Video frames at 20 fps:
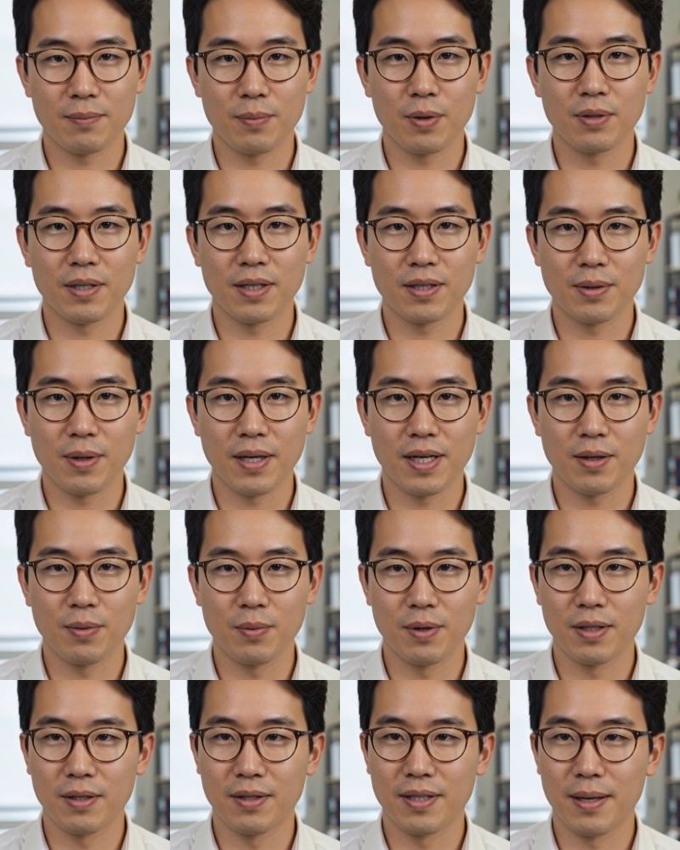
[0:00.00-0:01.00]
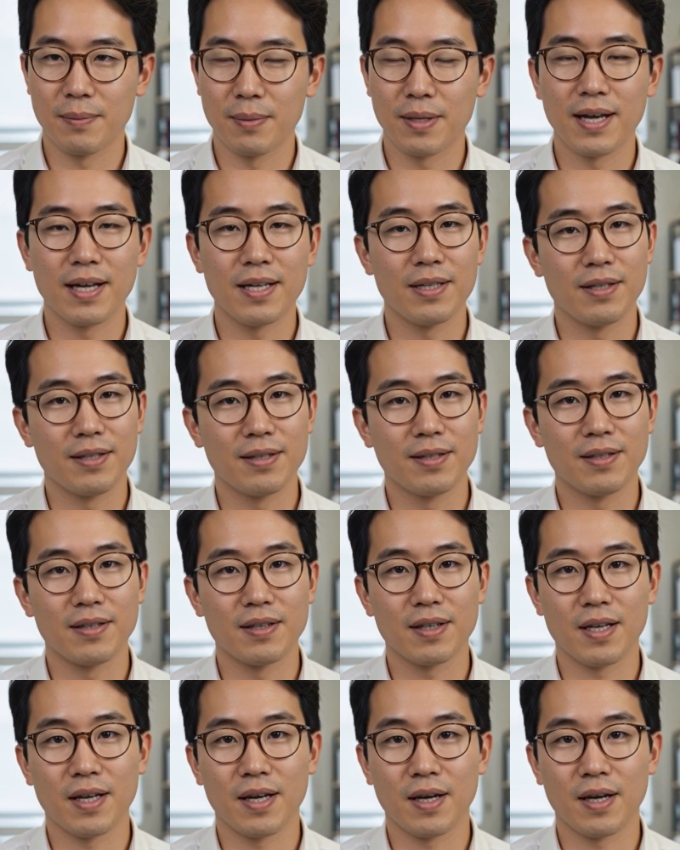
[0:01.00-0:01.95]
multi-threaded Windows applications,